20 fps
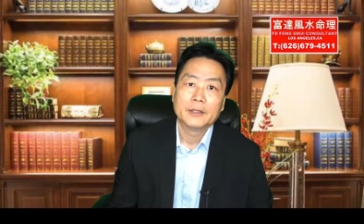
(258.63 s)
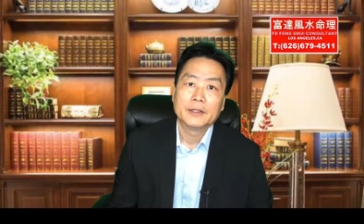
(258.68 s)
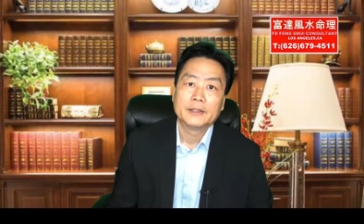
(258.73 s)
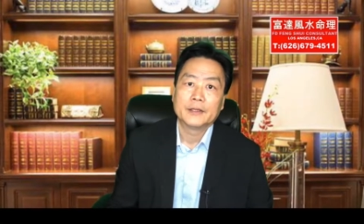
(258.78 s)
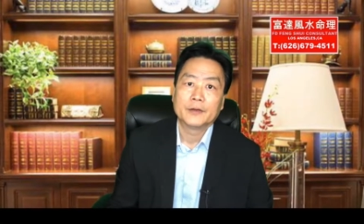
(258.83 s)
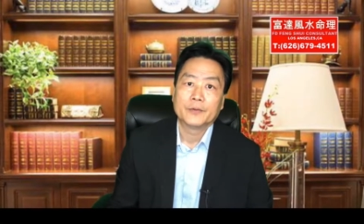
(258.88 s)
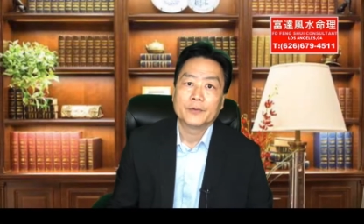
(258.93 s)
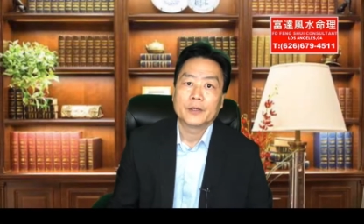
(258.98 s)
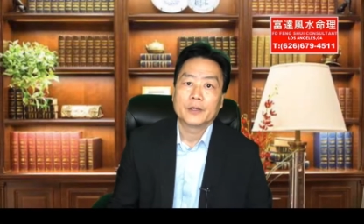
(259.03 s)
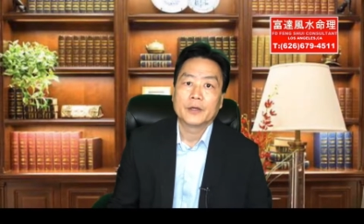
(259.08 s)

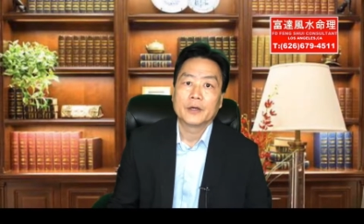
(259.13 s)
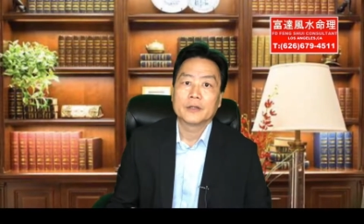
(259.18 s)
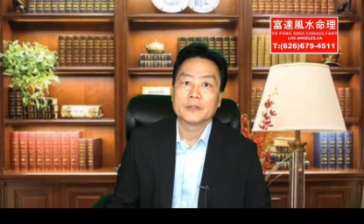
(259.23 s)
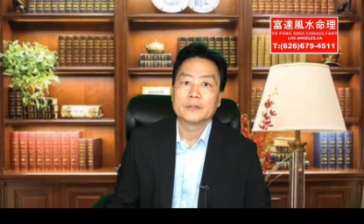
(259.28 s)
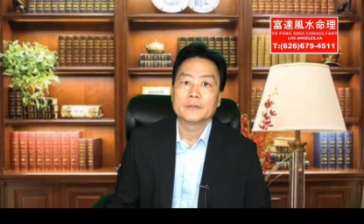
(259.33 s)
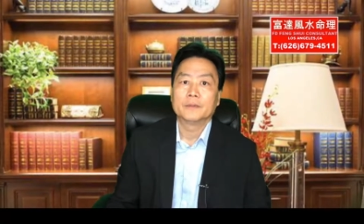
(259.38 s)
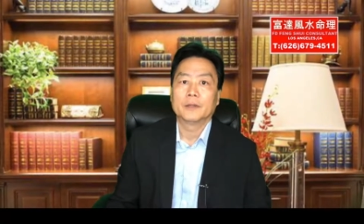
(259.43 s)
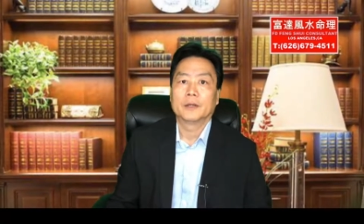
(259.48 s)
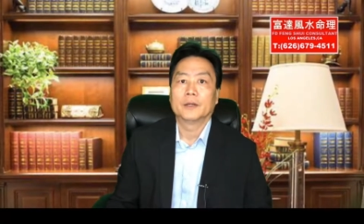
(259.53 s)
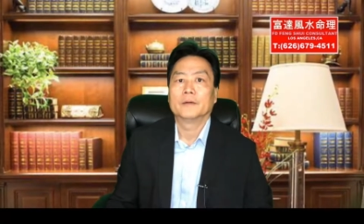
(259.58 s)
that will
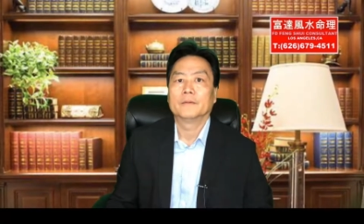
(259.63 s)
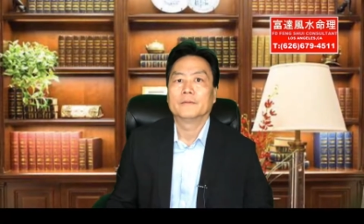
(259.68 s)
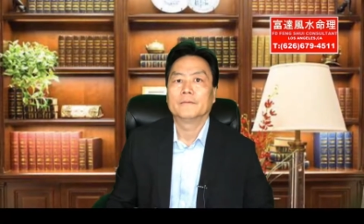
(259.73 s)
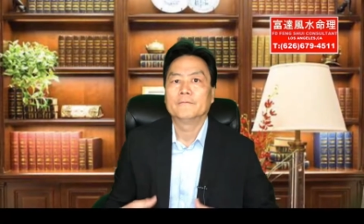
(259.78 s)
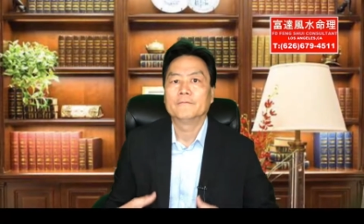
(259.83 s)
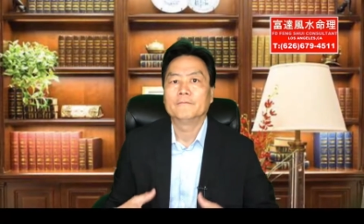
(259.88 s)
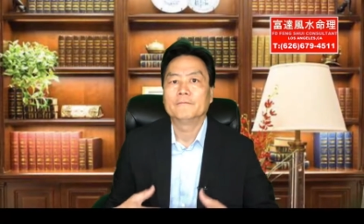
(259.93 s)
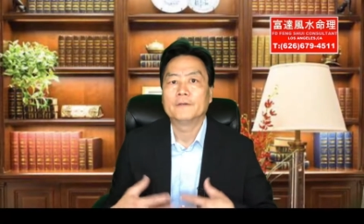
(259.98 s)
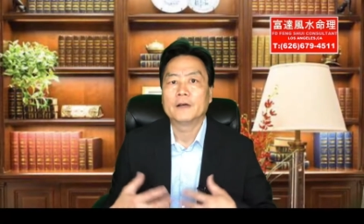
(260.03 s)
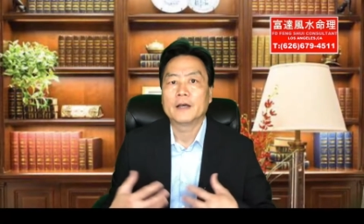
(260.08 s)
cause
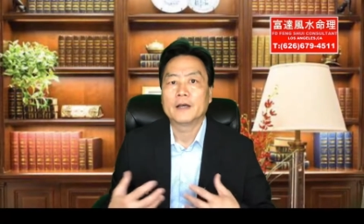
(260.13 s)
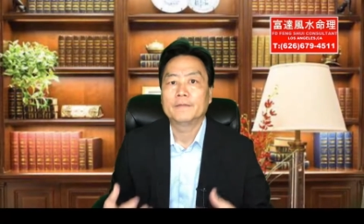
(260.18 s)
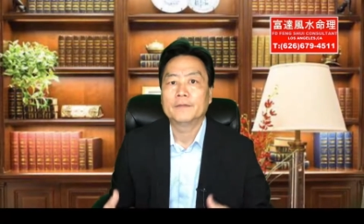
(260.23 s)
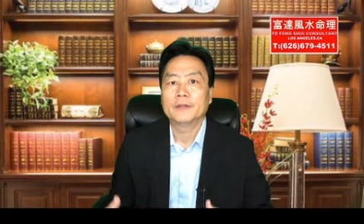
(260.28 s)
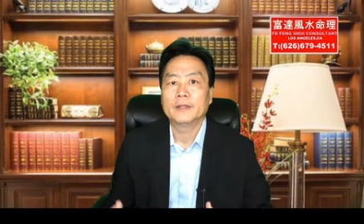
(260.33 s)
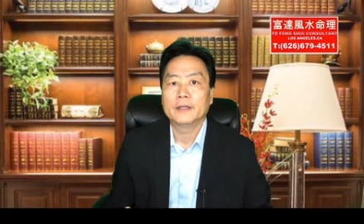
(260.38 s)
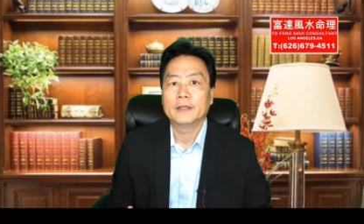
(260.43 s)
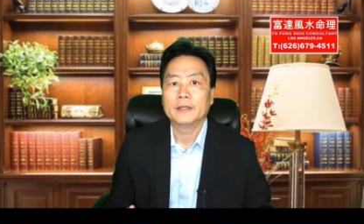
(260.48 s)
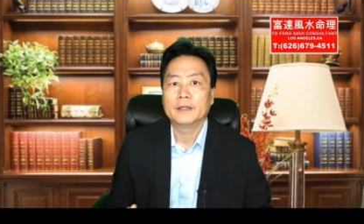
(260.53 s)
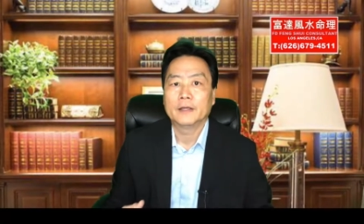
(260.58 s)

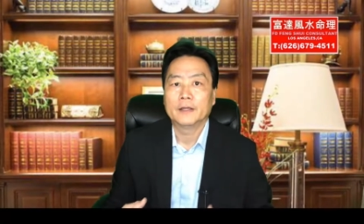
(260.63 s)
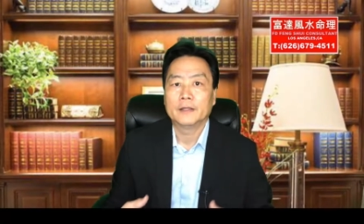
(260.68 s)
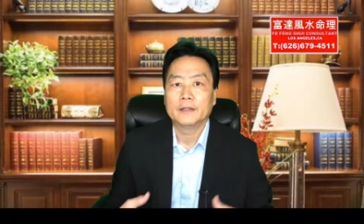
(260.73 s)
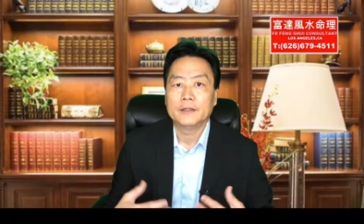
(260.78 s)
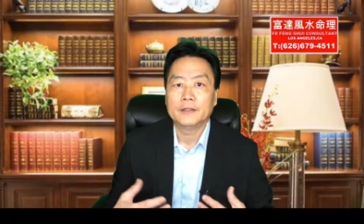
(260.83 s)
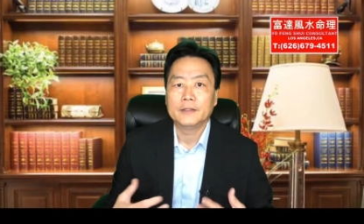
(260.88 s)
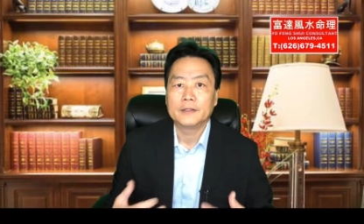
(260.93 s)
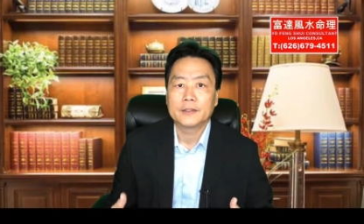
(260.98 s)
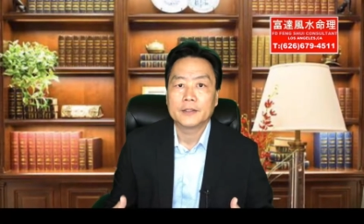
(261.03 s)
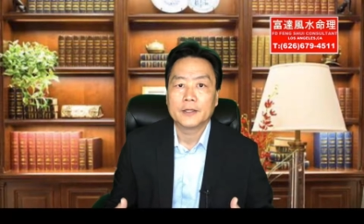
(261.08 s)
family
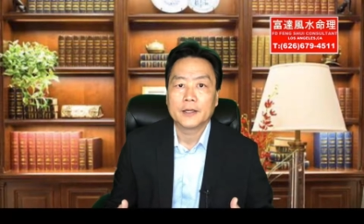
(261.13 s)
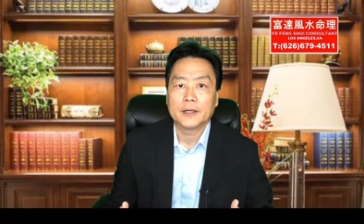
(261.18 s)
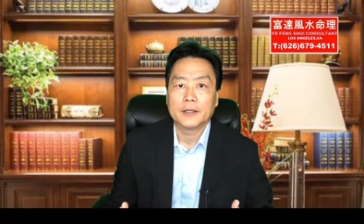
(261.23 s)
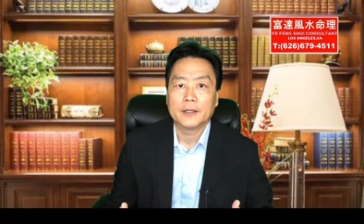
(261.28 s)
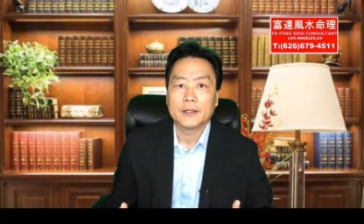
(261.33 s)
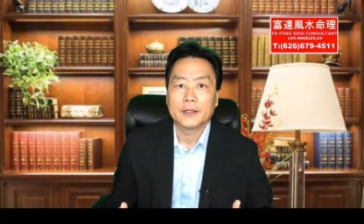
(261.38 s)
inside